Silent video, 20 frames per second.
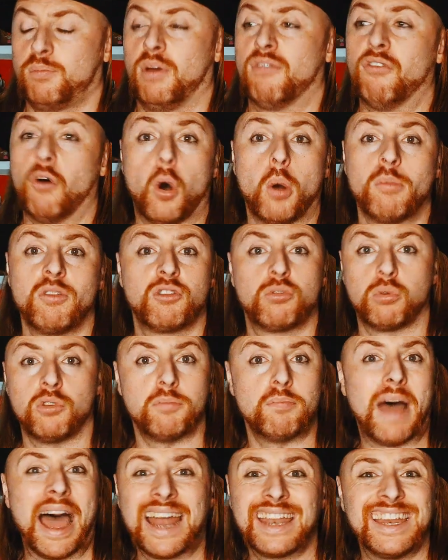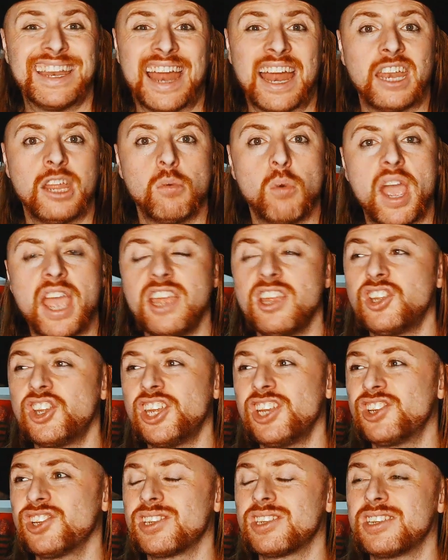performance was bad in any way.
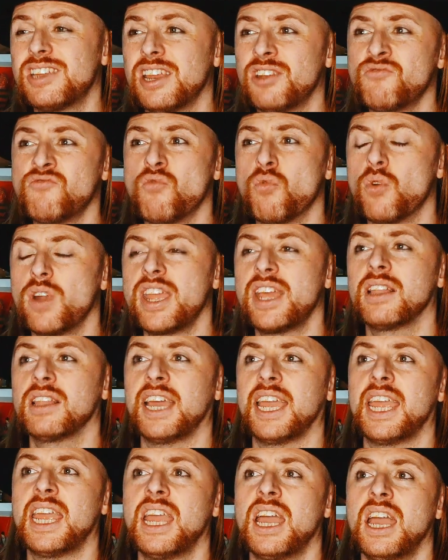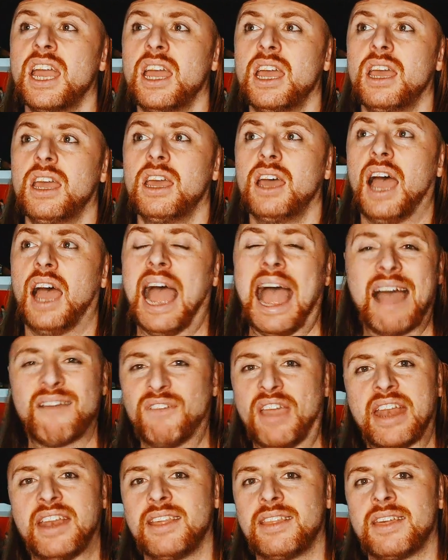She just didn't really
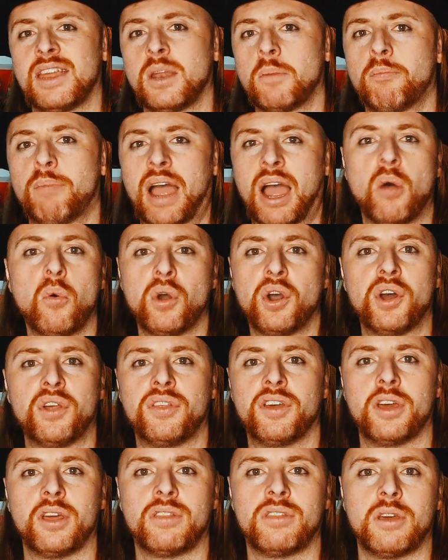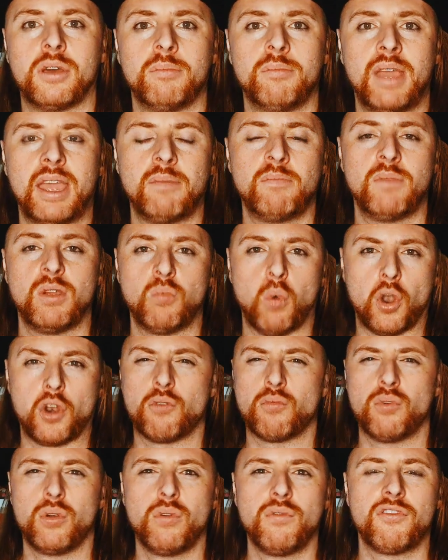have anything about her that made me
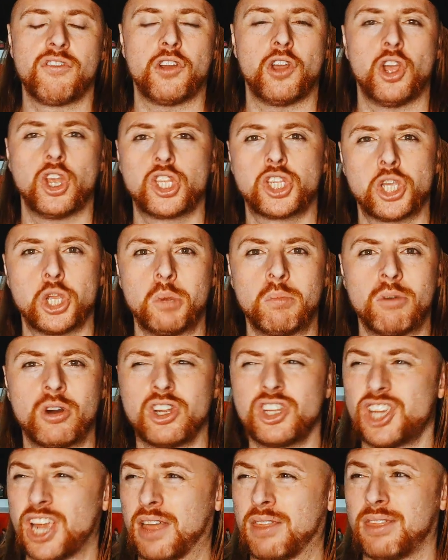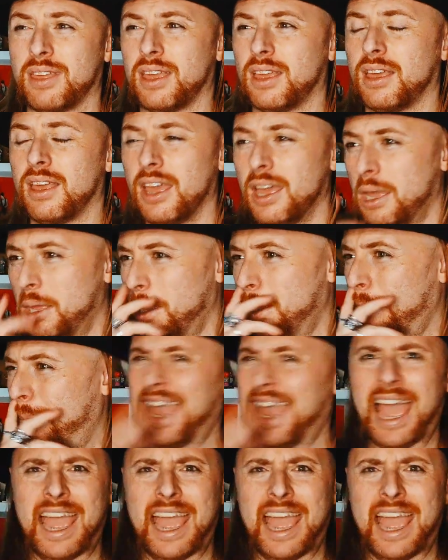want to root for her too much. I think her